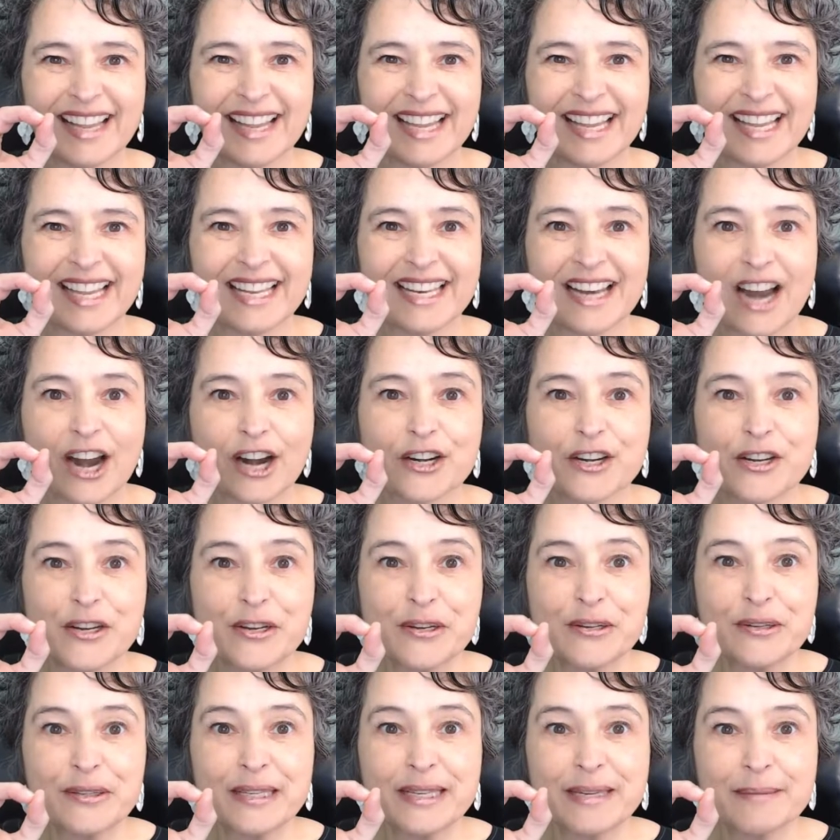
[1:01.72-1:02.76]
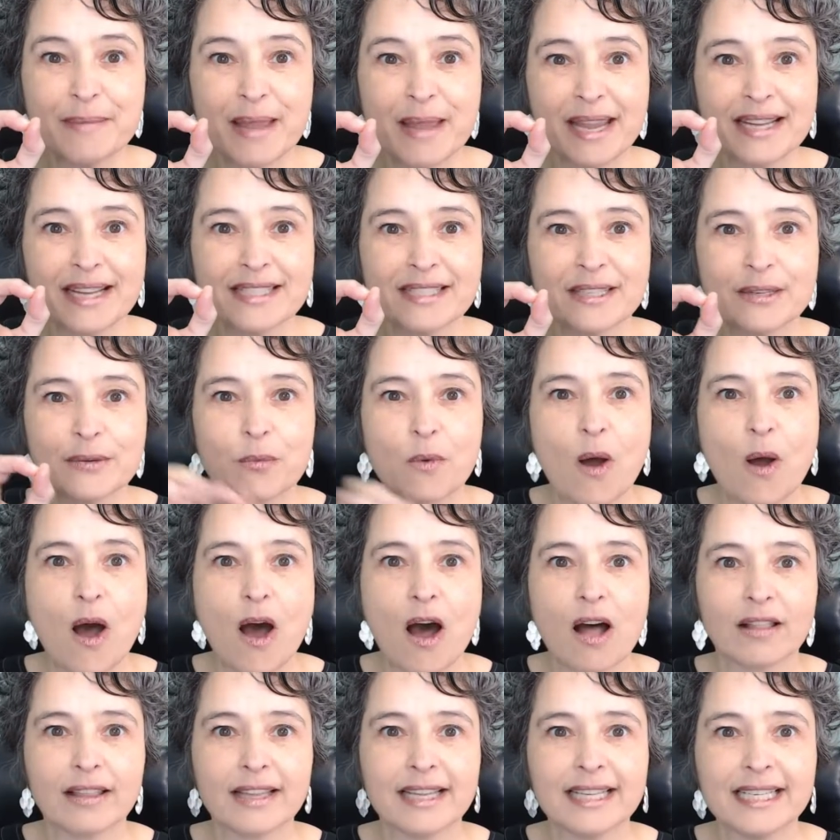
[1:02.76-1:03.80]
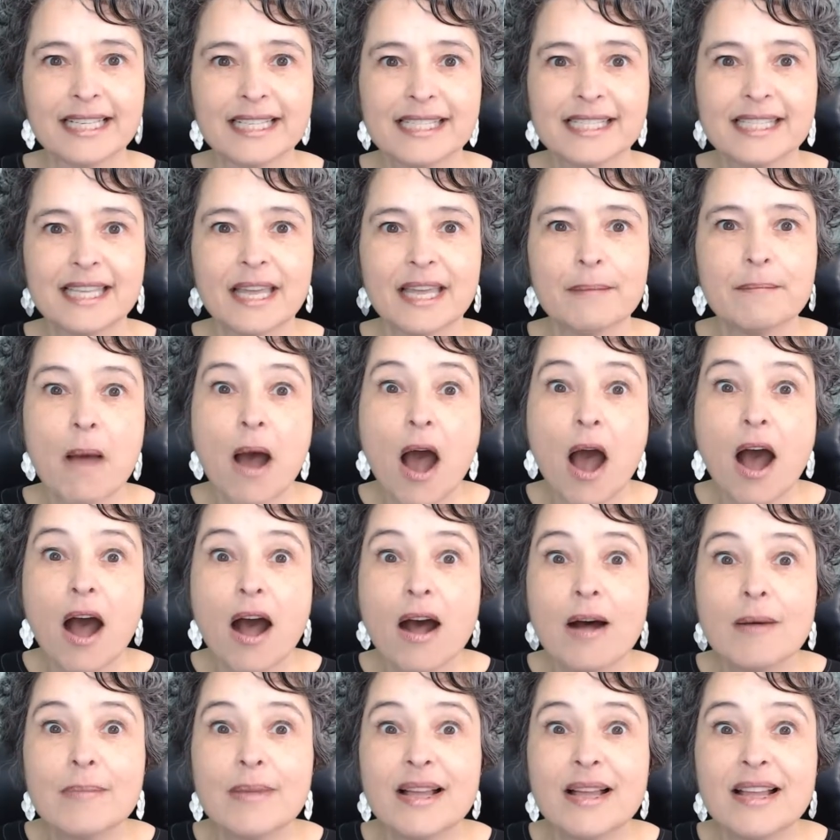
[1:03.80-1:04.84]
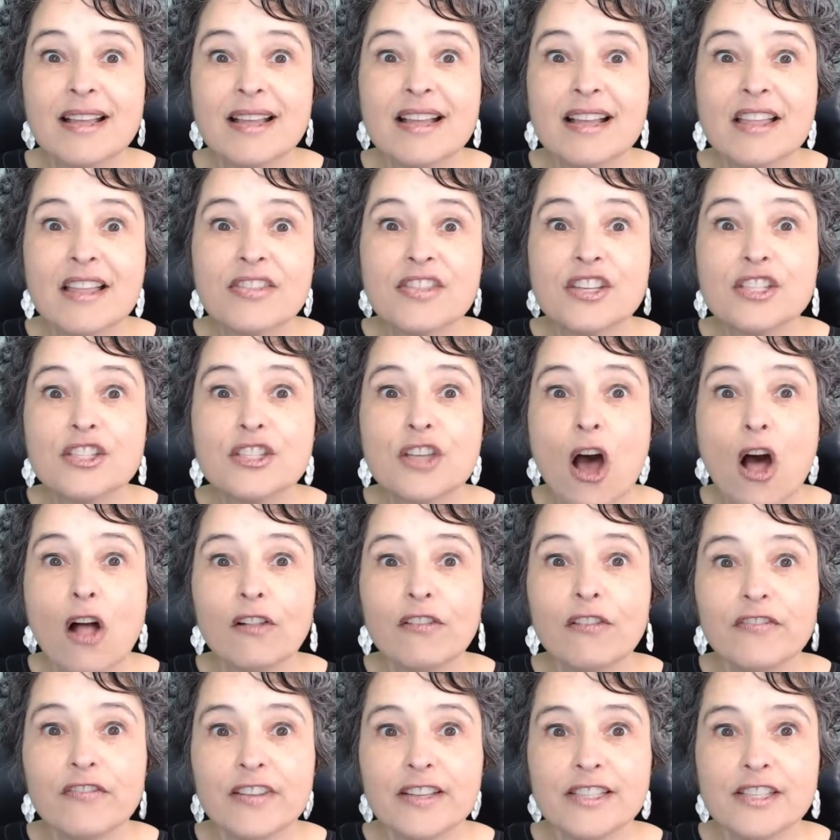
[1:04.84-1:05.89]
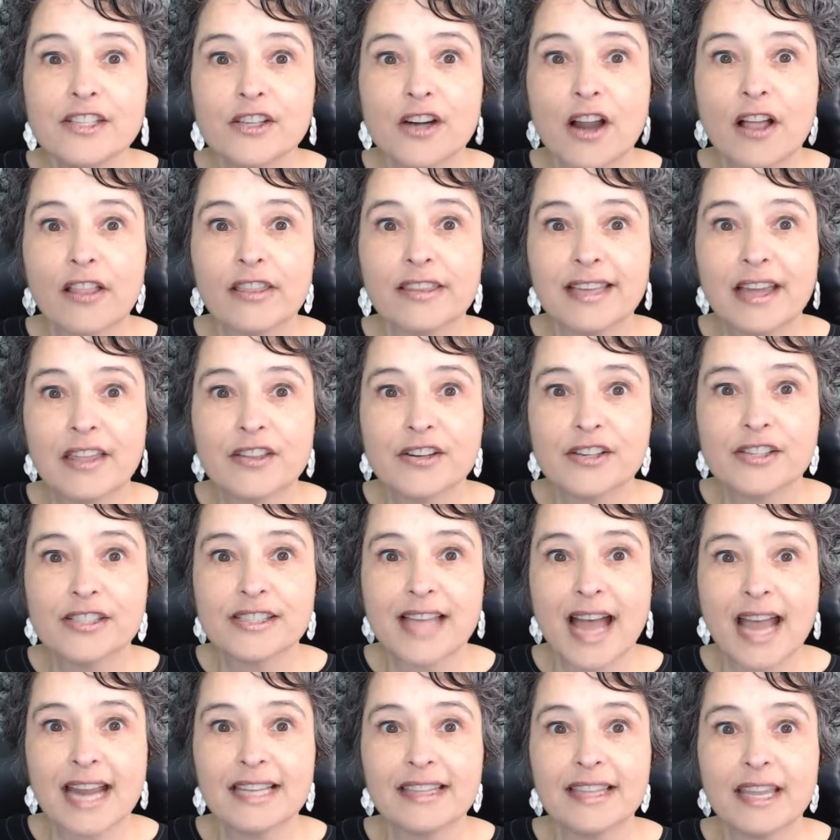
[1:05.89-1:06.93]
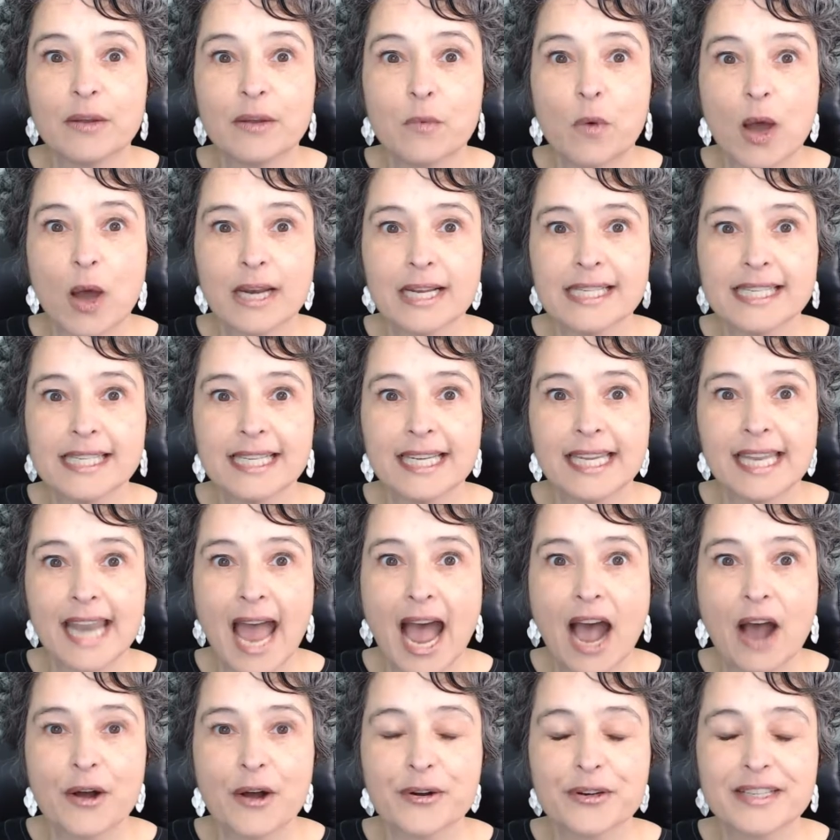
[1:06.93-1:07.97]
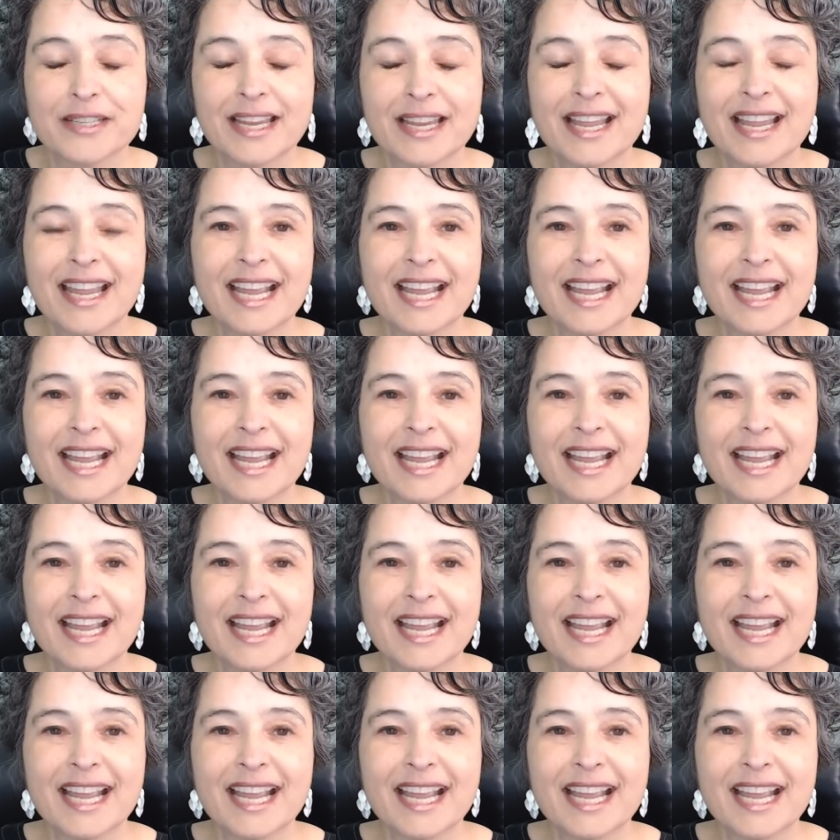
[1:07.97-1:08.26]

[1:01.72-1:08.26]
in our newly painted wall and he said, Mom, the dolphins are on the other side and they wanted to get out.